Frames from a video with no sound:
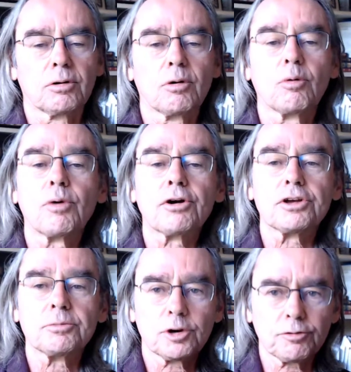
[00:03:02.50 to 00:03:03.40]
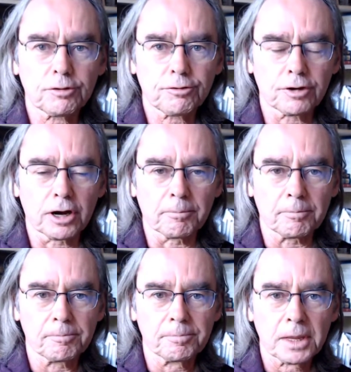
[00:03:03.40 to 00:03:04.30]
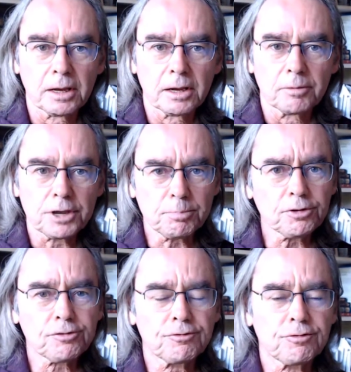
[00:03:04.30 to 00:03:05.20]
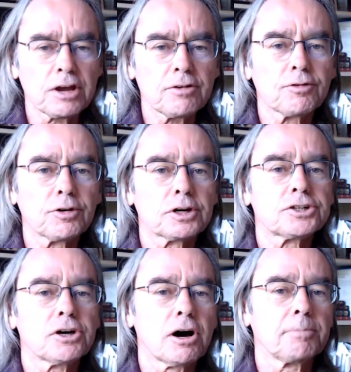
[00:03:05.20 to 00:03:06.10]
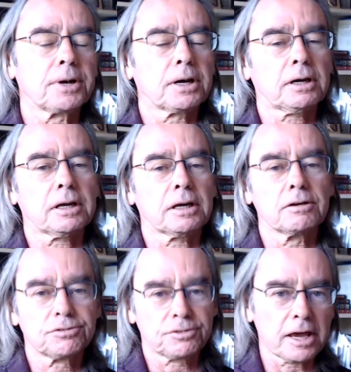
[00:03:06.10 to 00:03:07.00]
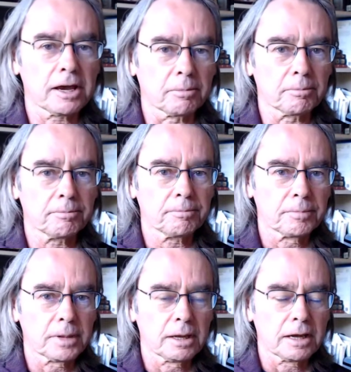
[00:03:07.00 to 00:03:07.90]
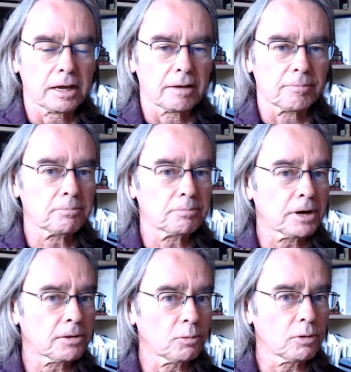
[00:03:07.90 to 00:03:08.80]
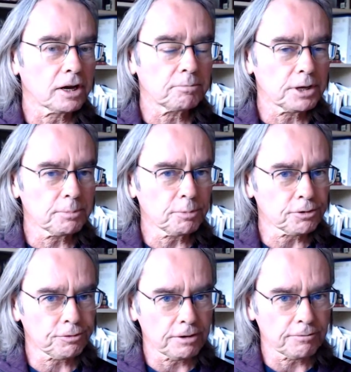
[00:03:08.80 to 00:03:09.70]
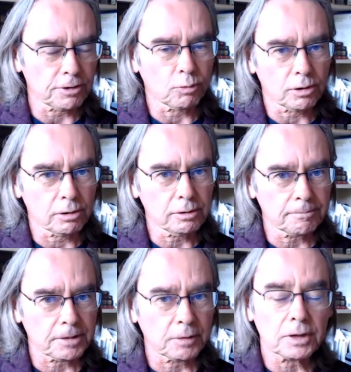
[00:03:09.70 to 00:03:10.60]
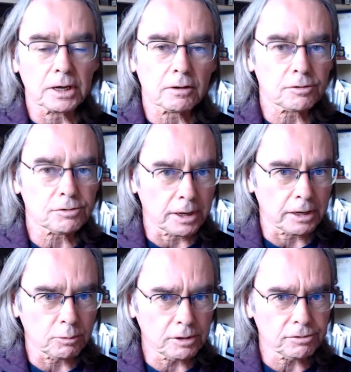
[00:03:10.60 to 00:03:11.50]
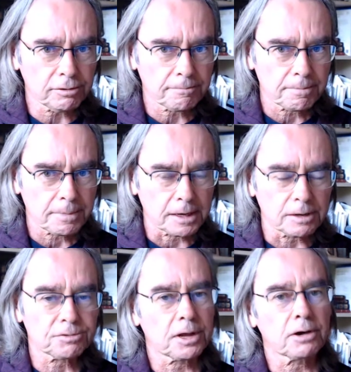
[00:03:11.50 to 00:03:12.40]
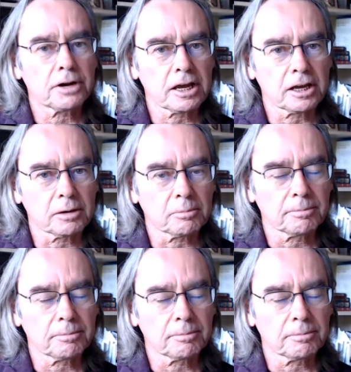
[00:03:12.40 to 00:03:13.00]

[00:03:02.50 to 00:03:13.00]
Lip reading: where are you moving from? People's favorite topic is them. And by the way, people's favorite word in the English language is their name.